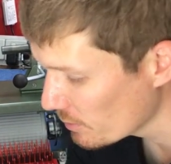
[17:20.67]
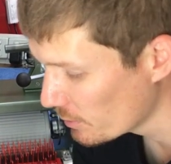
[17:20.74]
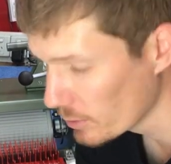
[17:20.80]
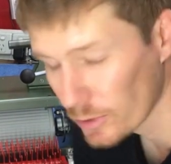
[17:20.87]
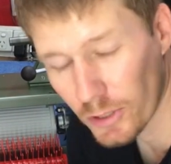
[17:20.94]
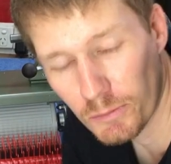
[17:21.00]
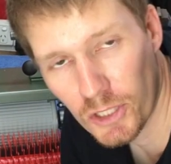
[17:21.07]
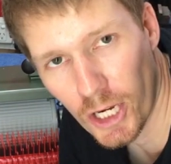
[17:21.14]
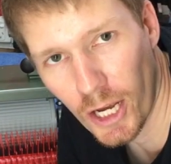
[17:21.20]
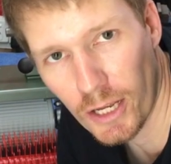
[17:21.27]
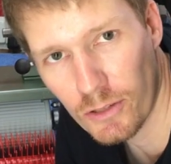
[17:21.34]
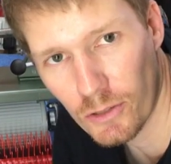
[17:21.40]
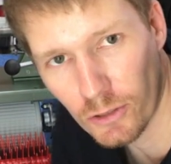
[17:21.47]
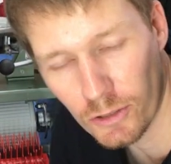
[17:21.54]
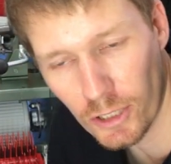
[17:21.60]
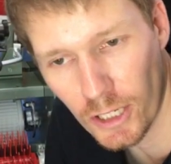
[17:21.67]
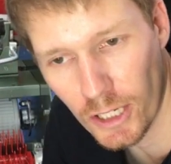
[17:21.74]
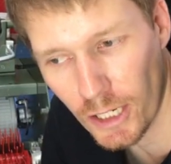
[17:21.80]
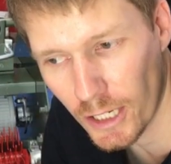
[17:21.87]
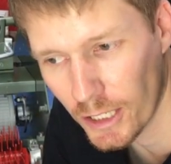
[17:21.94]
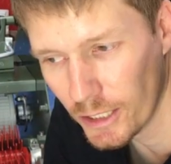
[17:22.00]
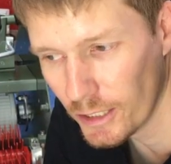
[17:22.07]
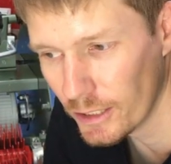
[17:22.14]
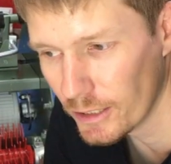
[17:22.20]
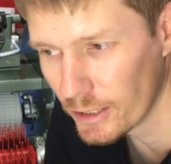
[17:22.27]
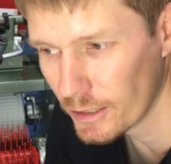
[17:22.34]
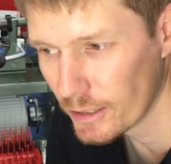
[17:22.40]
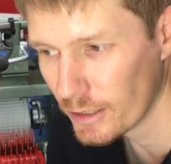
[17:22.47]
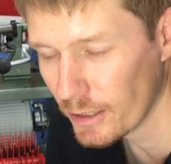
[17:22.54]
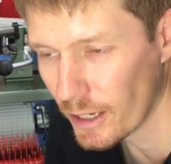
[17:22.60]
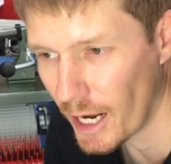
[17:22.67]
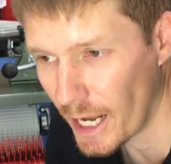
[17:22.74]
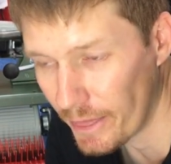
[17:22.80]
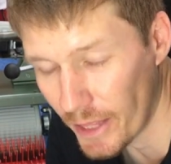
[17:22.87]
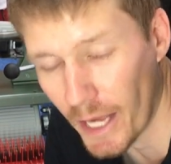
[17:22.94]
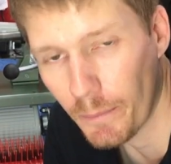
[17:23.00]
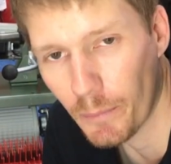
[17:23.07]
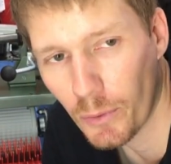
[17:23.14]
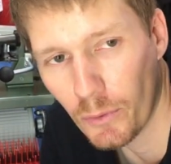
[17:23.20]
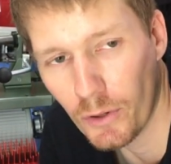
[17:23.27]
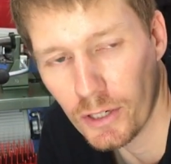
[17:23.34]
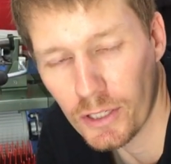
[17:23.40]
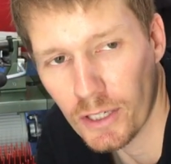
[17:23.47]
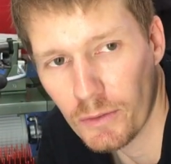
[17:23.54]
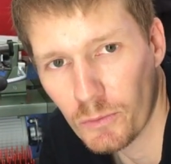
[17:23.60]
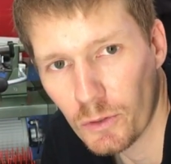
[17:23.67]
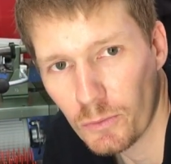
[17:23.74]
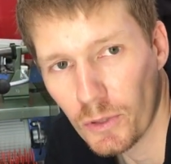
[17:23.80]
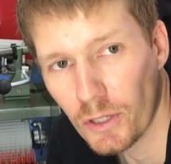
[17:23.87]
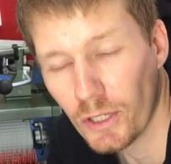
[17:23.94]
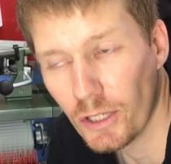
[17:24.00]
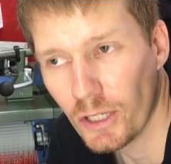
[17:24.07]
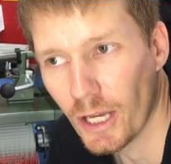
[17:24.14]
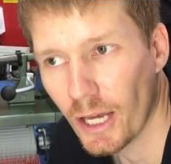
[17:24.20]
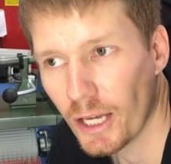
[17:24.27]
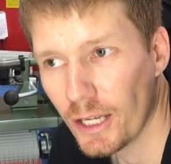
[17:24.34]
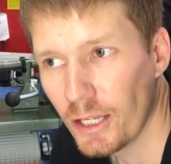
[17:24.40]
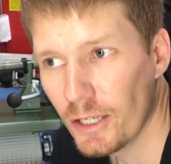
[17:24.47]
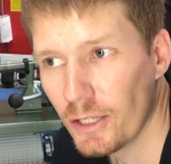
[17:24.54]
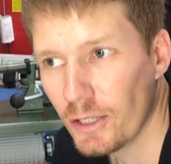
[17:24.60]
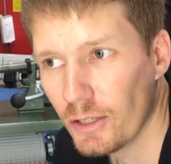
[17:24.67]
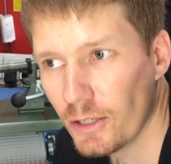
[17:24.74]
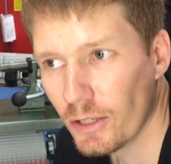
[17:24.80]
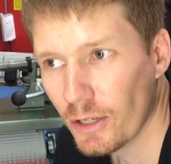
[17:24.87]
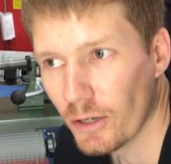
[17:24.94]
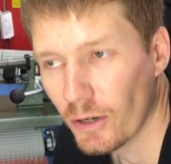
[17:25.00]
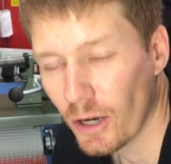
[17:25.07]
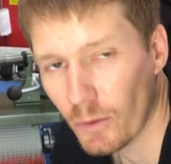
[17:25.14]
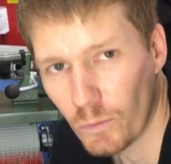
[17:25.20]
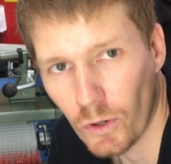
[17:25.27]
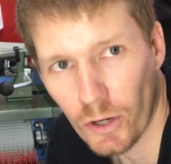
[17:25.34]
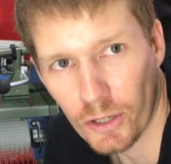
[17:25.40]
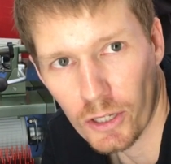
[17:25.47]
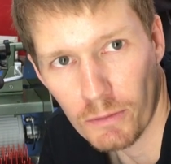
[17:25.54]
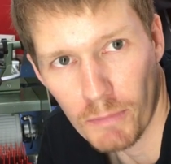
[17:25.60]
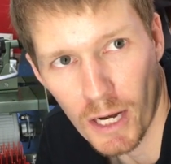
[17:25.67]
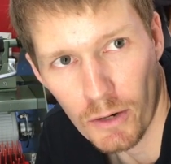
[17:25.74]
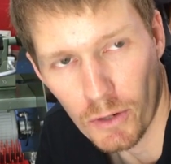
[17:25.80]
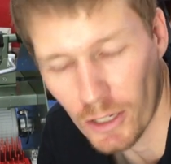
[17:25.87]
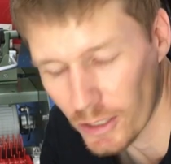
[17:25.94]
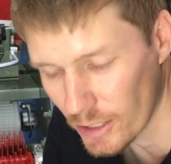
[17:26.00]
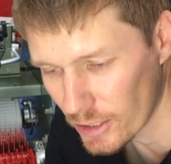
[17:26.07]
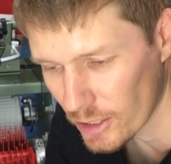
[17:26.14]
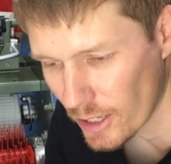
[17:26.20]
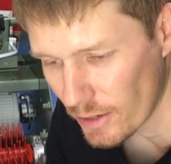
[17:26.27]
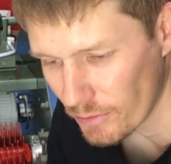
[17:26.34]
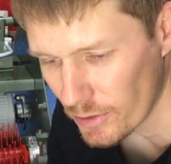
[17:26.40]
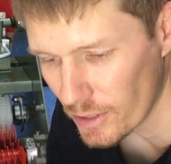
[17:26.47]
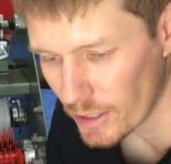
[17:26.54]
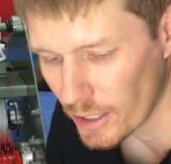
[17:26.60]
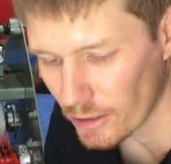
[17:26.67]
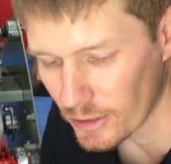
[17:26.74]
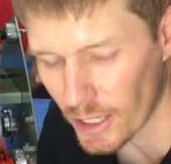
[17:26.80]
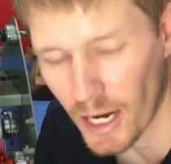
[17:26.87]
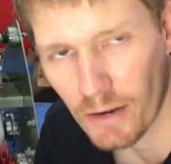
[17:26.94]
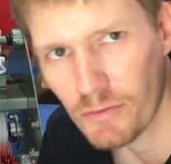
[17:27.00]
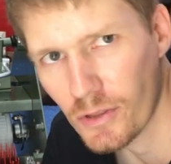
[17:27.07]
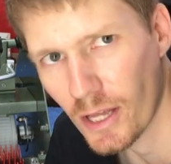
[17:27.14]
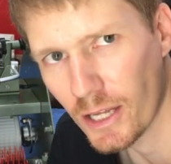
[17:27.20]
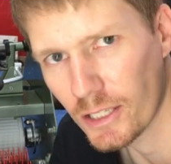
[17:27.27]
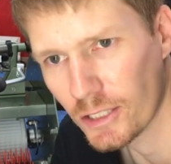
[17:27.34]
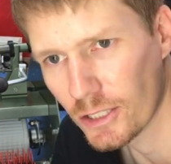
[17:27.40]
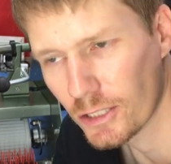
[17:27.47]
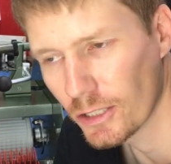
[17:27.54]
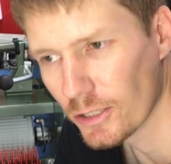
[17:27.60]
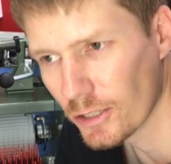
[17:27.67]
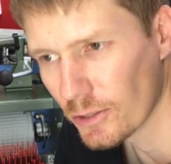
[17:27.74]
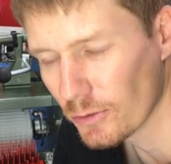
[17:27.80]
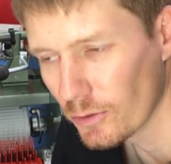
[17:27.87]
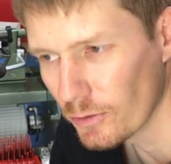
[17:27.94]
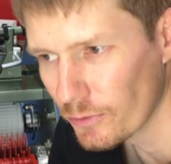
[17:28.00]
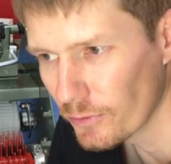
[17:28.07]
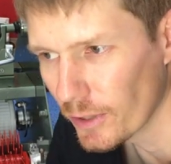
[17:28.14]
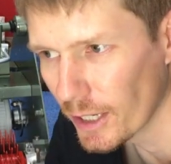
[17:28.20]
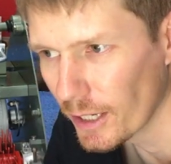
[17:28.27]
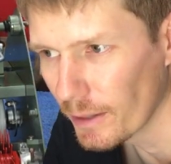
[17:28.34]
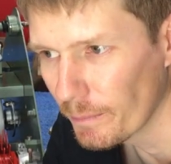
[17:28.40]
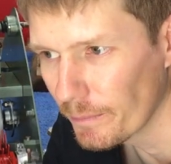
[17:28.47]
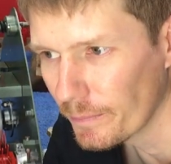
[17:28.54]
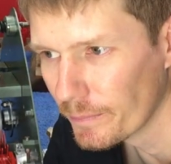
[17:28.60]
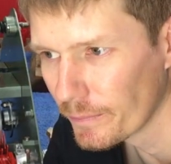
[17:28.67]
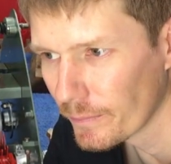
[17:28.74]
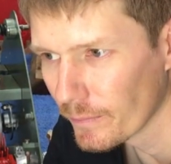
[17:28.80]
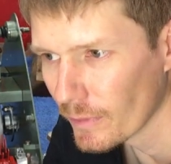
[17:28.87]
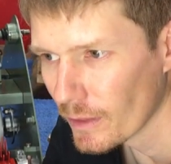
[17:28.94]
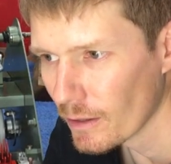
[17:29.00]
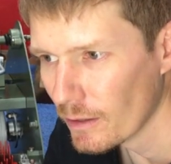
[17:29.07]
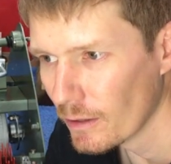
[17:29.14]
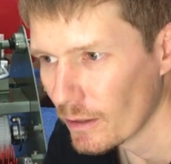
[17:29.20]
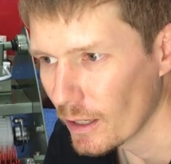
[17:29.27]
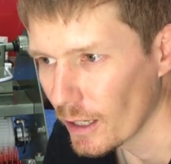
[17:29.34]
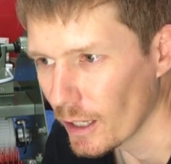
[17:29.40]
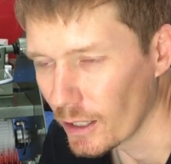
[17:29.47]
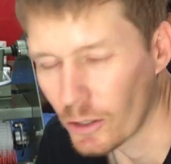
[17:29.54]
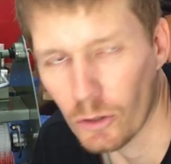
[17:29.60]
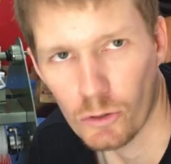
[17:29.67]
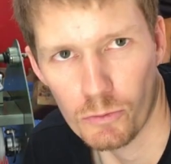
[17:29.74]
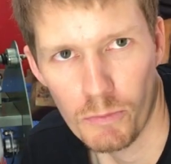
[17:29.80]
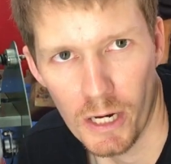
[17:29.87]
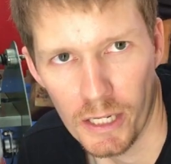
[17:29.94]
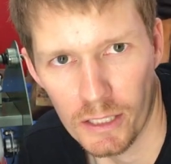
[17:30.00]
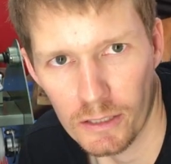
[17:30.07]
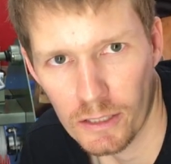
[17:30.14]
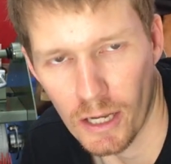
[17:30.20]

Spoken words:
We'll put some chains on there, and at that point it will be a working mower. So everything else after that is just sort of cosmetic.